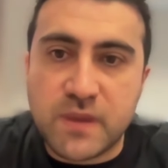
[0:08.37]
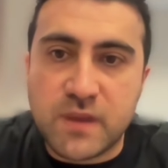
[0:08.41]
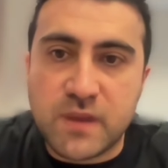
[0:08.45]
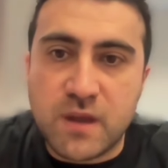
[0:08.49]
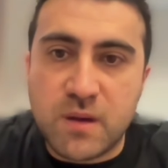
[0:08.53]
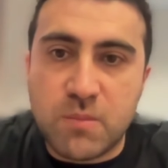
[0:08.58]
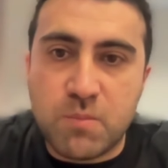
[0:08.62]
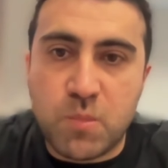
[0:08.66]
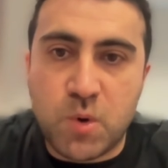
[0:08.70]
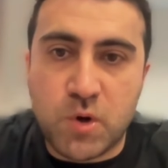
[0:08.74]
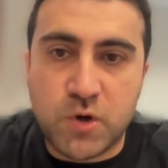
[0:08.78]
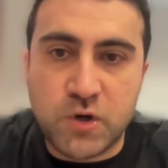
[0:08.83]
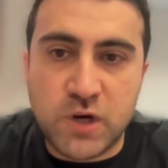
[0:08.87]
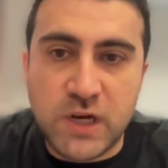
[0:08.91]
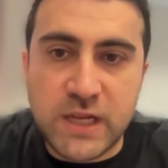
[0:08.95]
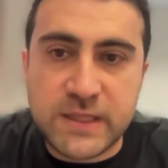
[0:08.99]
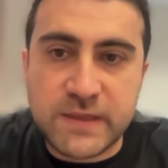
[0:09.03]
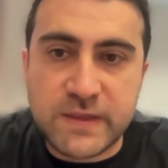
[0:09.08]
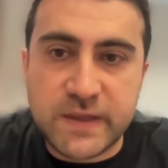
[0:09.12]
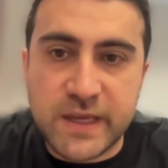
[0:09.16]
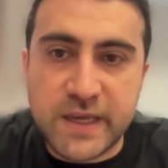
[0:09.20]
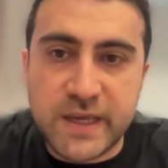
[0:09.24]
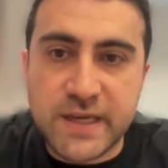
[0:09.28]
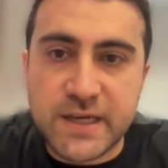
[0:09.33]

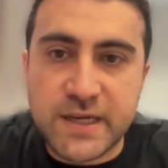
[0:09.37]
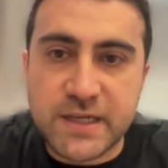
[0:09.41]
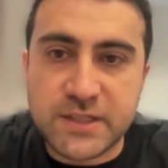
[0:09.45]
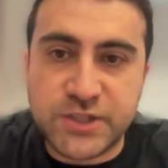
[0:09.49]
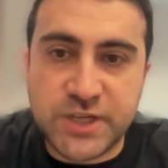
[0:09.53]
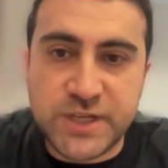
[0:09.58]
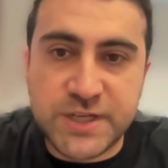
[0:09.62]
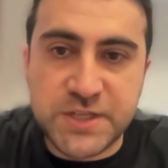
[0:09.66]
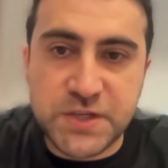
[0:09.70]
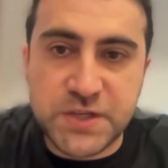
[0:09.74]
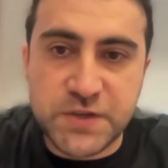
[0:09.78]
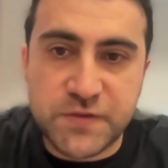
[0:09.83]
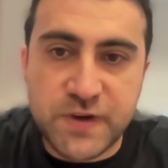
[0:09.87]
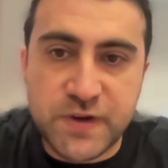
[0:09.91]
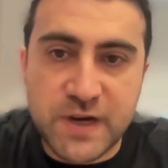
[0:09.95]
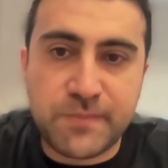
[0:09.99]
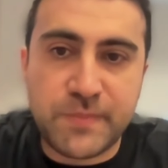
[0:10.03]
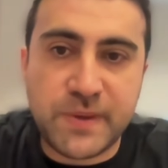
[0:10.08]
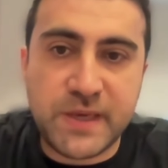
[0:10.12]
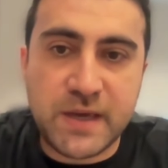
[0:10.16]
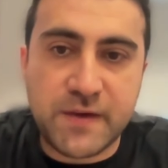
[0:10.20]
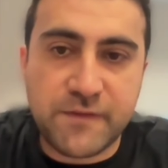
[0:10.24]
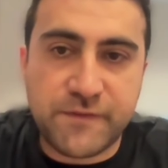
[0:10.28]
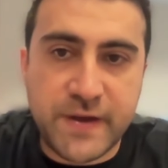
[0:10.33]
monolithic, gingiva,
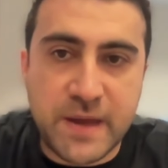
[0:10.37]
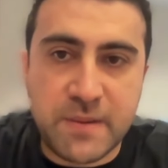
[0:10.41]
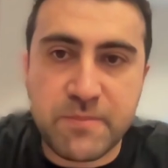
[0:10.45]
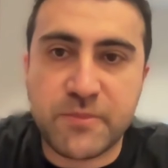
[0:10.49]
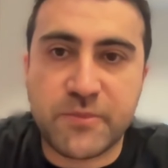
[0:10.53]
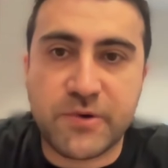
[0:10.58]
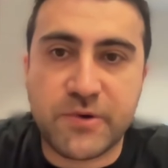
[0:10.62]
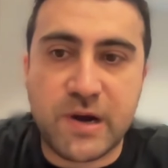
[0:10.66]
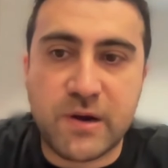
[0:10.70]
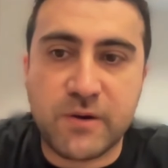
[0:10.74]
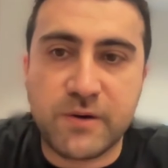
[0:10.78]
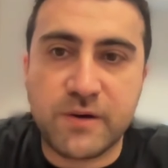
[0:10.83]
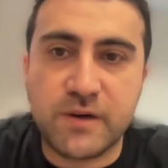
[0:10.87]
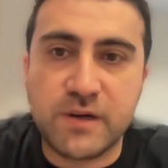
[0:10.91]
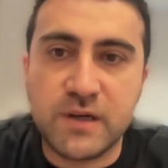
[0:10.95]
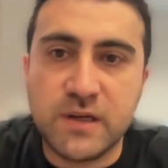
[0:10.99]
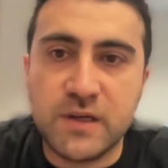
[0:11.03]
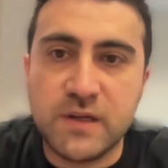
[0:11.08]
PFM crown.